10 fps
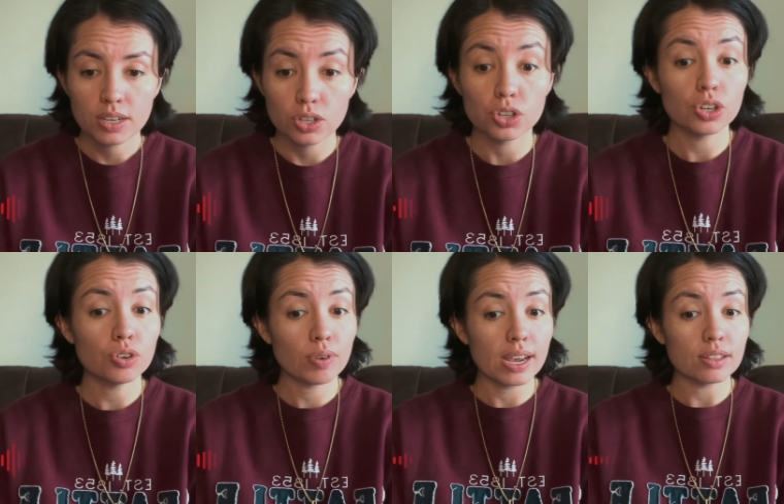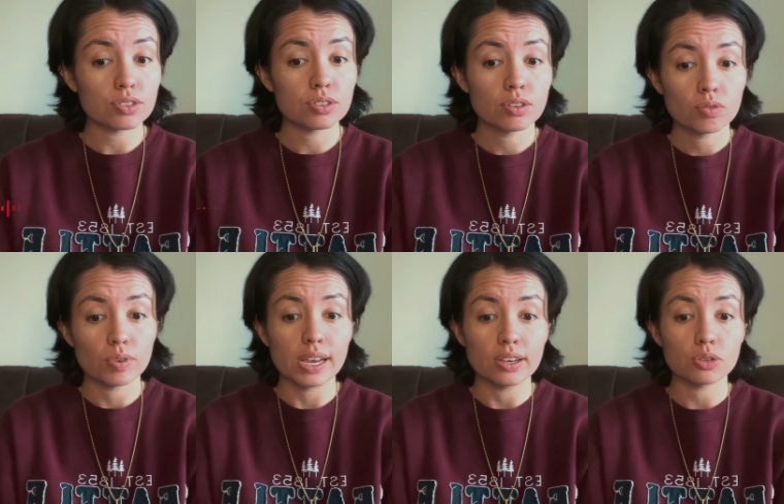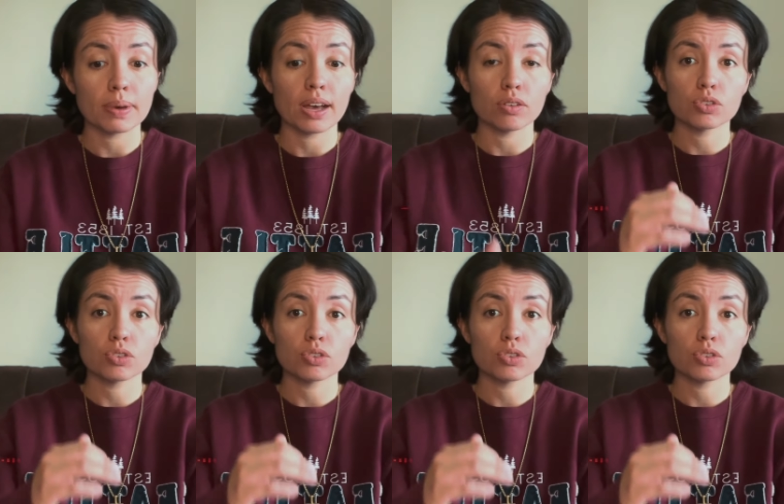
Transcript: Good rates range about